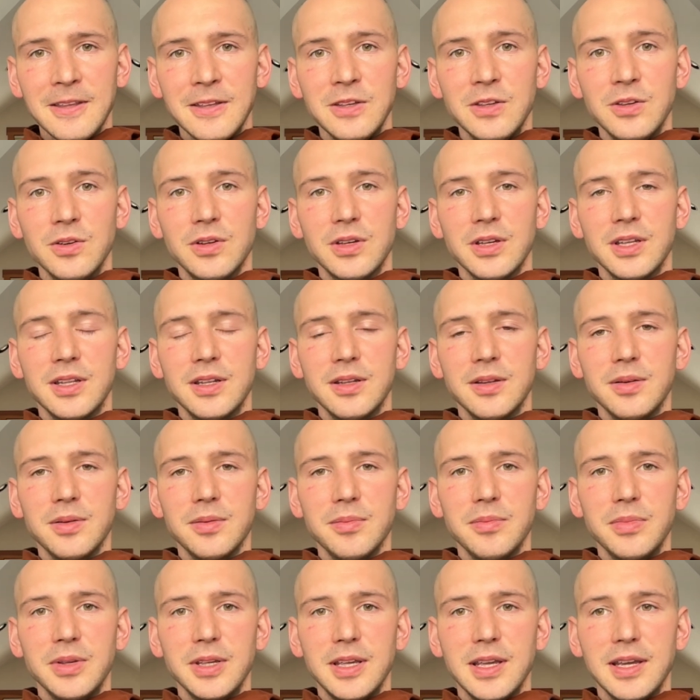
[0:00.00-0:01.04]
you can
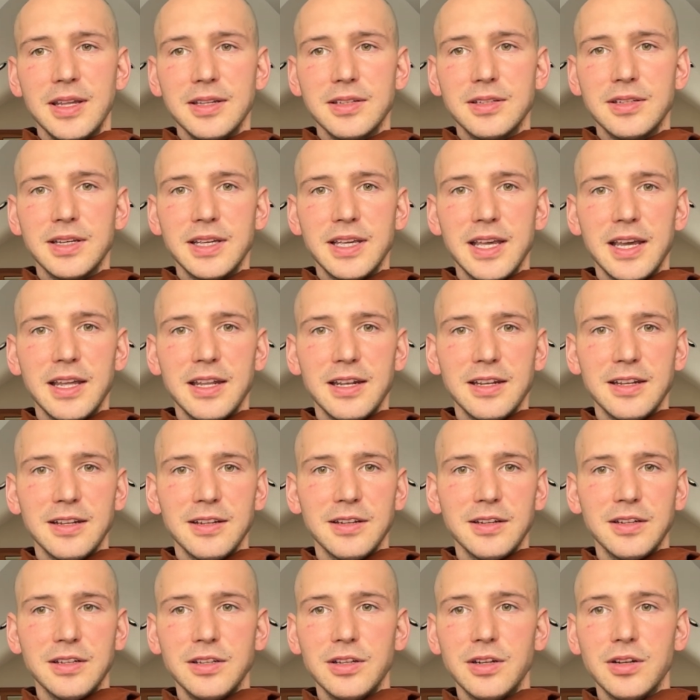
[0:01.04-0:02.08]
begin to get,
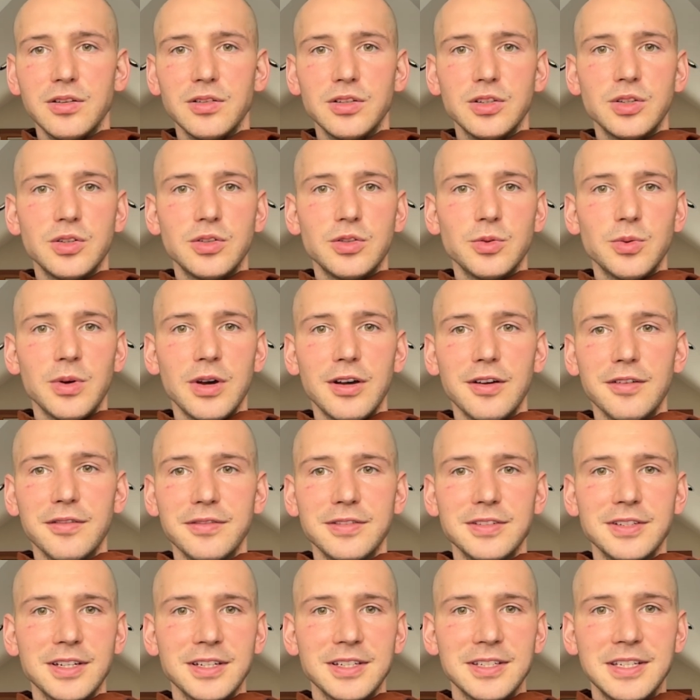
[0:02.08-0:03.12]
you know, 12,
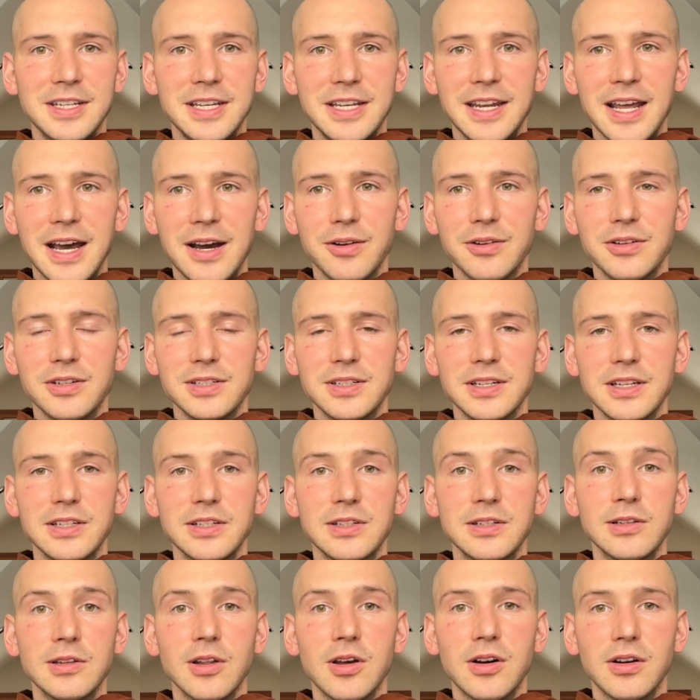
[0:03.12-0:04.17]
16 hours
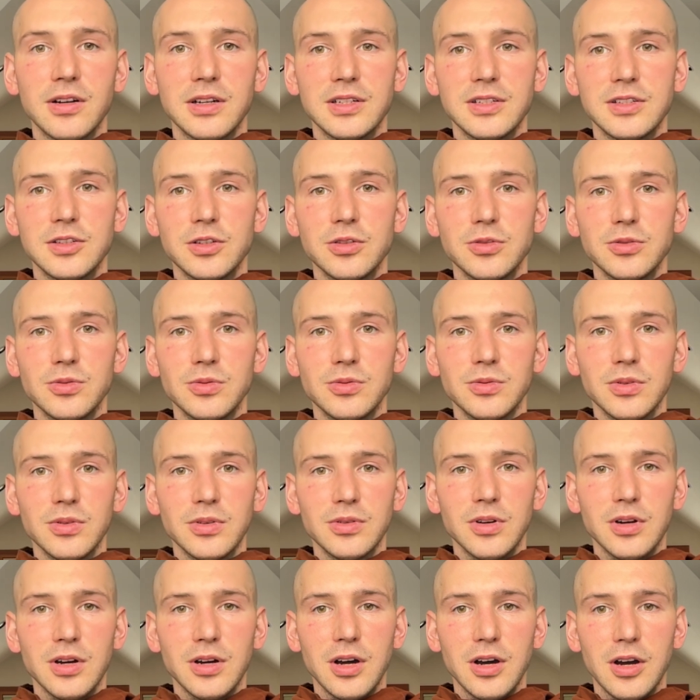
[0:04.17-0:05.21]
as long as you
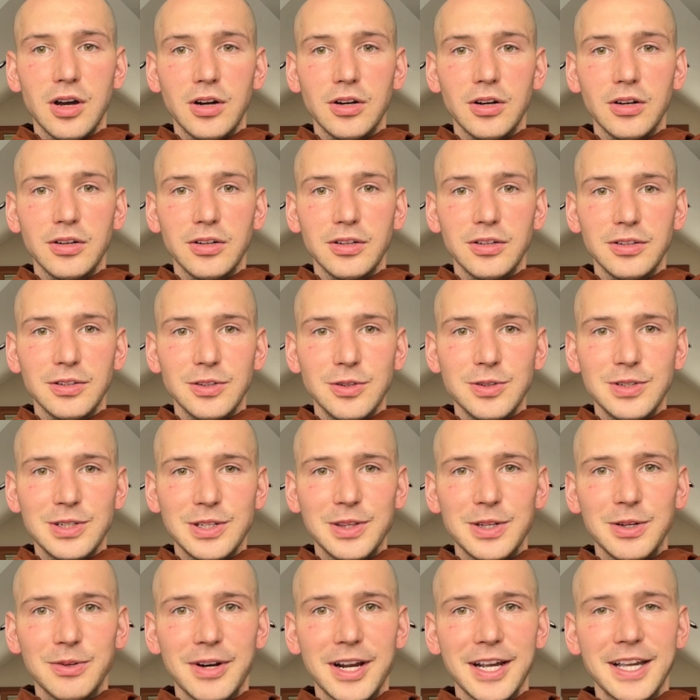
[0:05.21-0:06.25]
are using
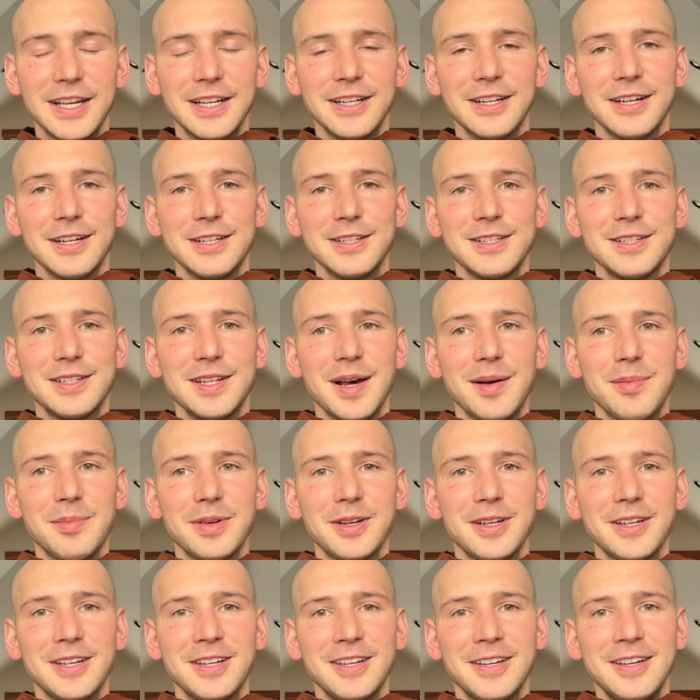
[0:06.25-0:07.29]
the recognized step
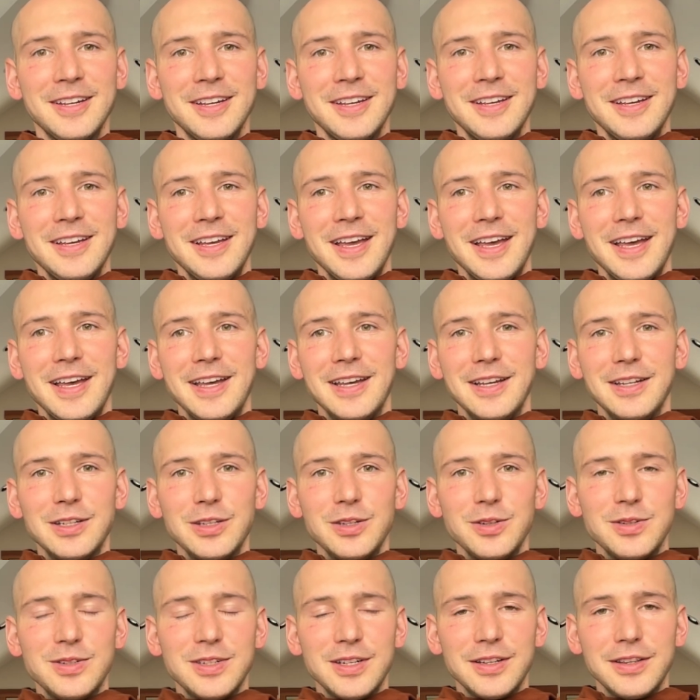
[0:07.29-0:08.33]
and
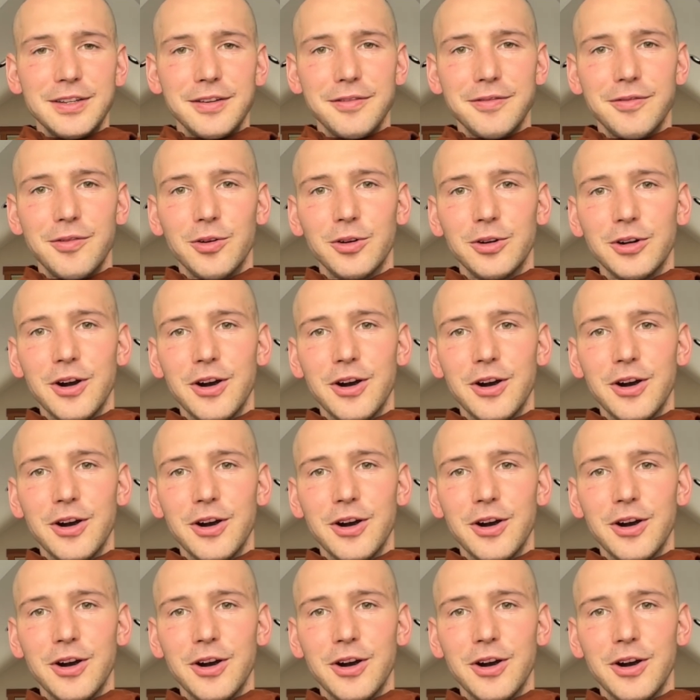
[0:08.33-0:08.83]
using the four